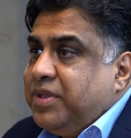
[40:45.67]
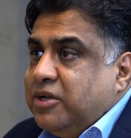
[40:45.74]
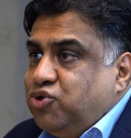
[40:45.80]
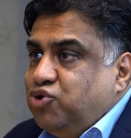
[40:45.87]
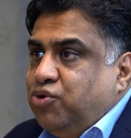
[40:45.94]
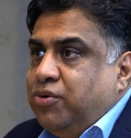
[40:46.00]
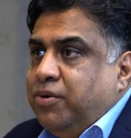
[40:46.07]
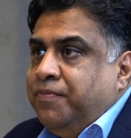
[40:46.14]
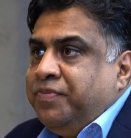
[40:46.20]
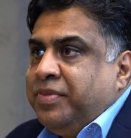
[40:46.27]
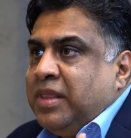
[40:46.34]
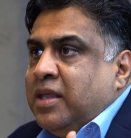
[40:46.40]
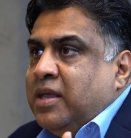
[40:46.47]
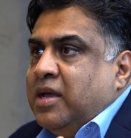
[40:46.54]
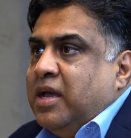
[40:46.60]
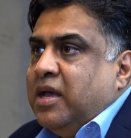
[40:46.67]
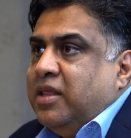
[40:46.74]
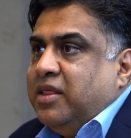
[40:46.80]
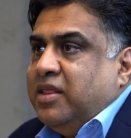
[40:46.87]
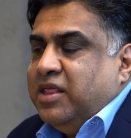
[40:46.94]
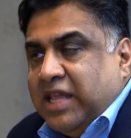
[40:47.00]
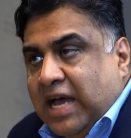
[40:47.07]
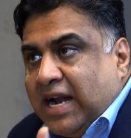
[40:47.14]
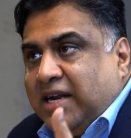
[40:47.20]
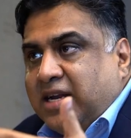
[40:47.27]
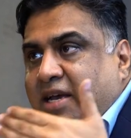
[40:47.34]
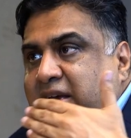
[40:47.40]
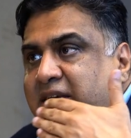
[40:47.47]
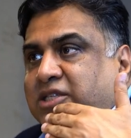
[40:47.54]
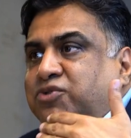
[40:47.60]
So
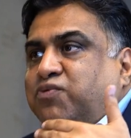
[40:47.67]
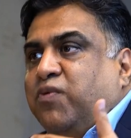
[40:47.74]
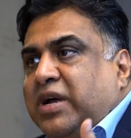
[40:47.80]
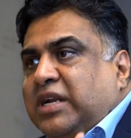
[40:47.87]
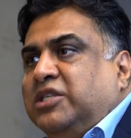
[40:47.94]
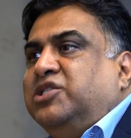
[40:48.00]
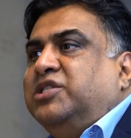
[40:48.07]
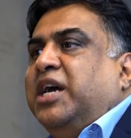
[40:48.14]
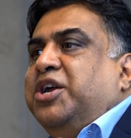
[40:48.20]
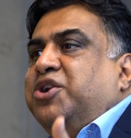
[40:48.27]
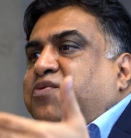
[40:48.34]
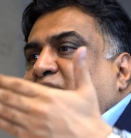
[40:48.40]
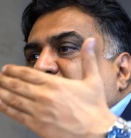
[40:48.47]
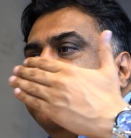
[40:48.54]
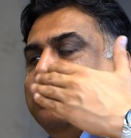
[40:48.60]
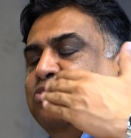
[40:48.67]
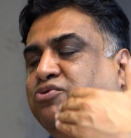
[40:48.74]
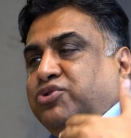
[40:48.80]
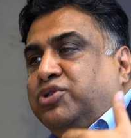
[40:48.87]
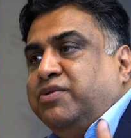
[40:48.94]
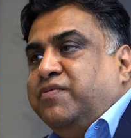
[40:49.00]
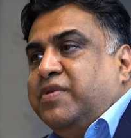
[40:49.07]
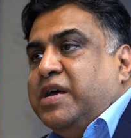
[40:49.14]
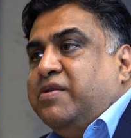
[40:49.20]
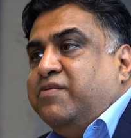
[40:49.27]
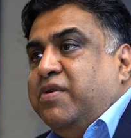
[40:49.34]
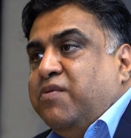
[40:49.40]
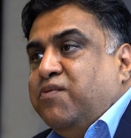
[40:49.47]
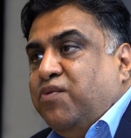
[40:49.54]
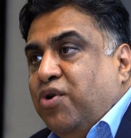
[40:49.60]
that is one side of inclusion where
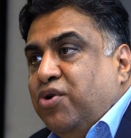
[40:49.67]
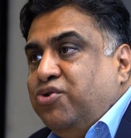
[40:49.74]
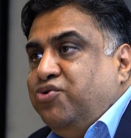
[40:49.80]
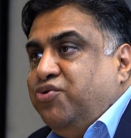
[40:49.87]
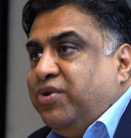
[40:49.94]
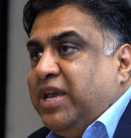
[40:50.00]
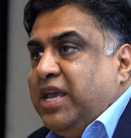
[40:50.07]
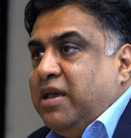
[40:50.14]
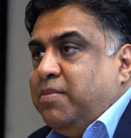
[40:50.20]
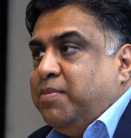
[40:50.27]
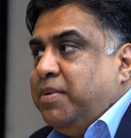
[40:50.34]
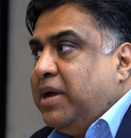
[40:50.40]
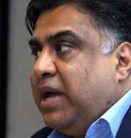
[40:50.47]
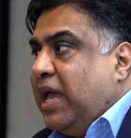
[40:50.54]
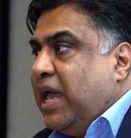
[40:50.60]
we want to keep